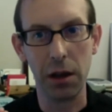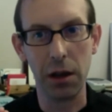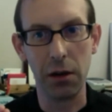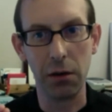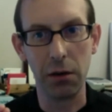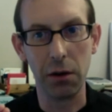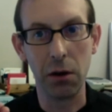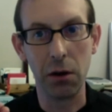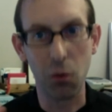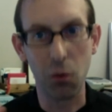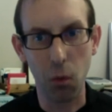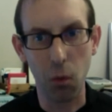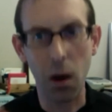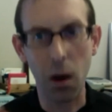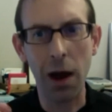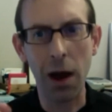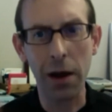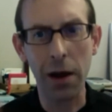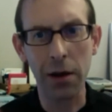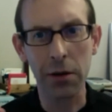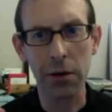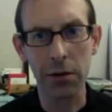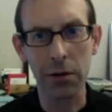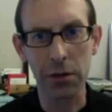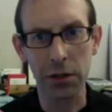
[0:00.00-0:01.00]

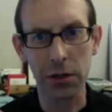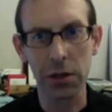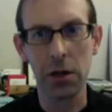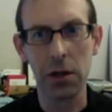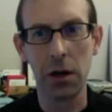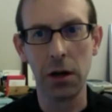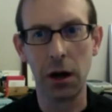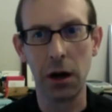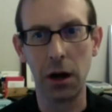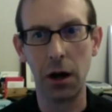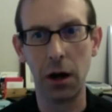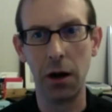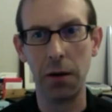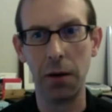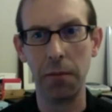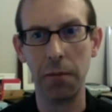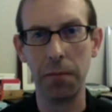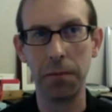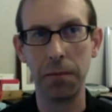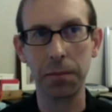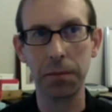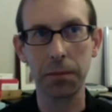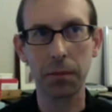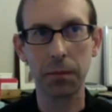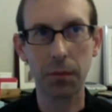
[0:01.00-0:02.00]
requires a
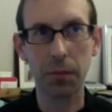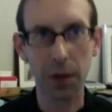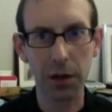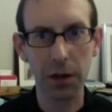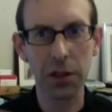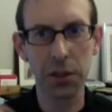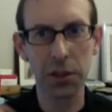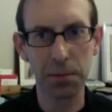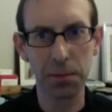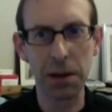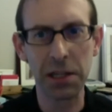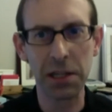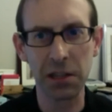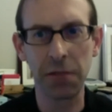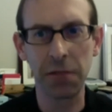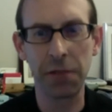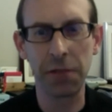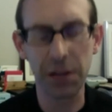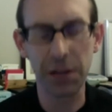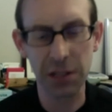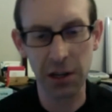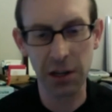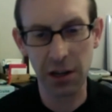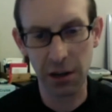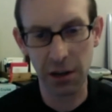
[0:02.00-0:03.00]

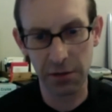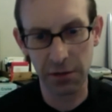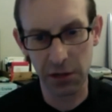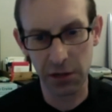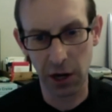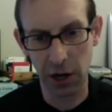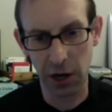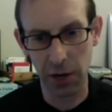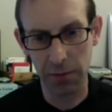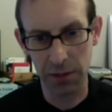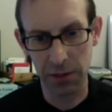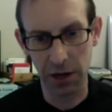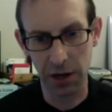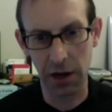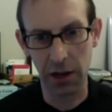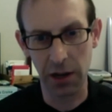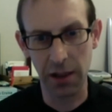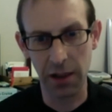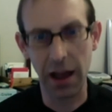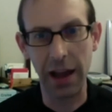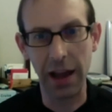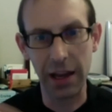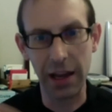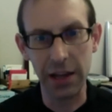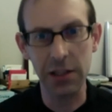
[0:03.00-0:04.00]
specificity of typesetting
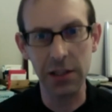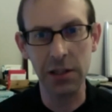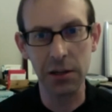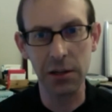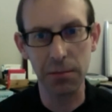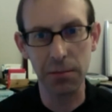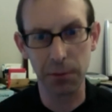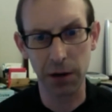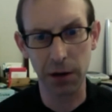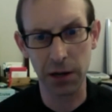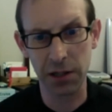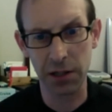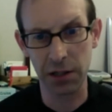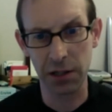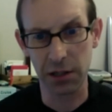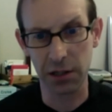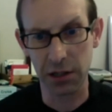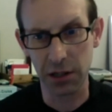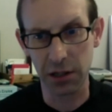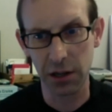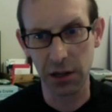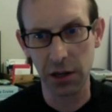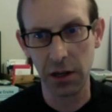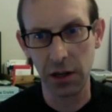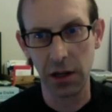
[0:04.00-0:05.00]
that isn't present
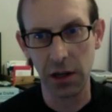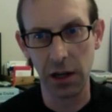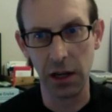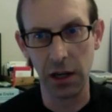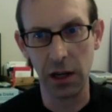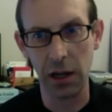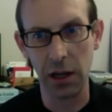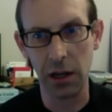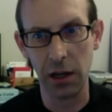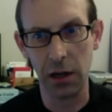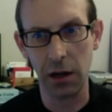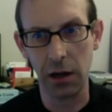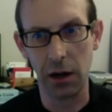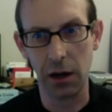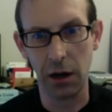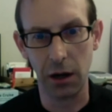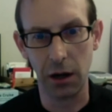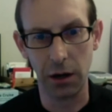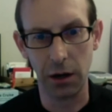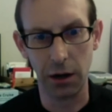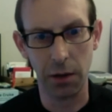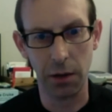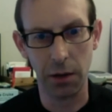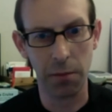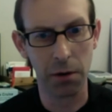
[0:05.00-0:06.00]
in a
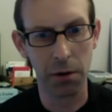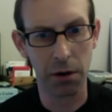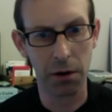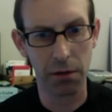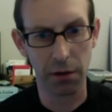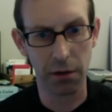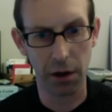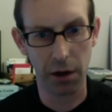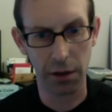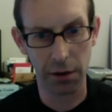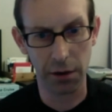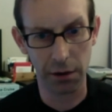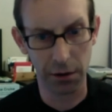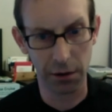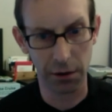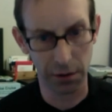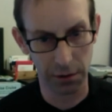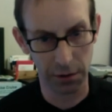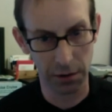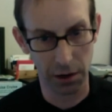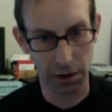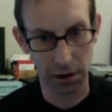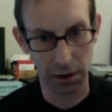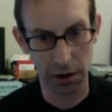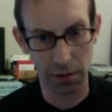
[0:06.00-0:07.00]
number of other
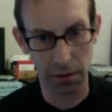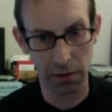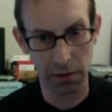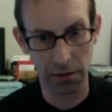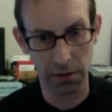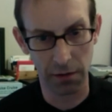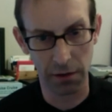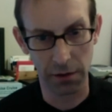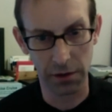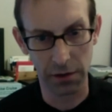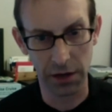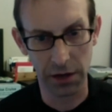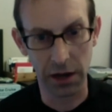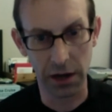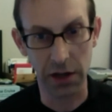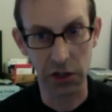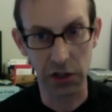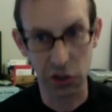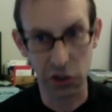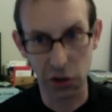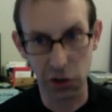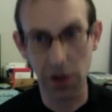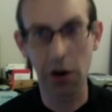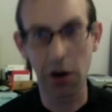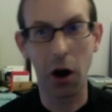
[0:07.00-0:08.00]
texts.
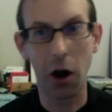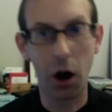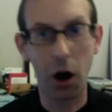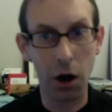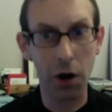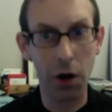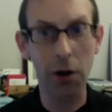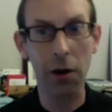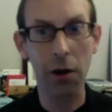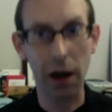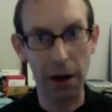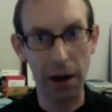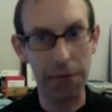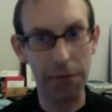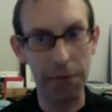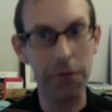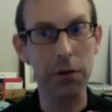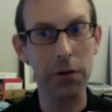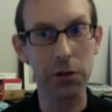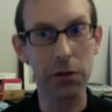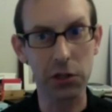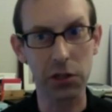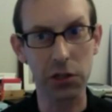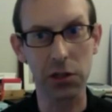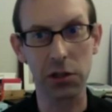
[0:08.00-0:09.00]
So there are
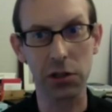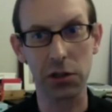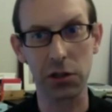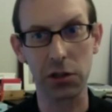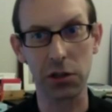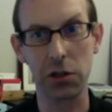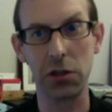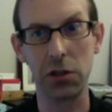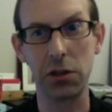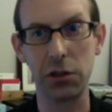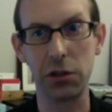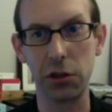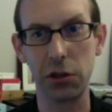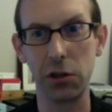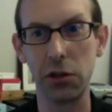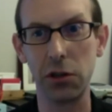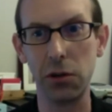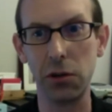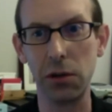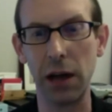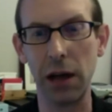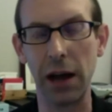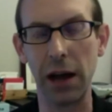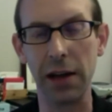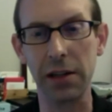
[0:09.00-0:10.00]
efforts to do
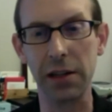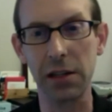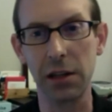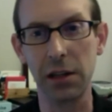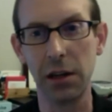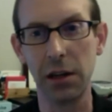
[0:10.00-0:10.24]
that.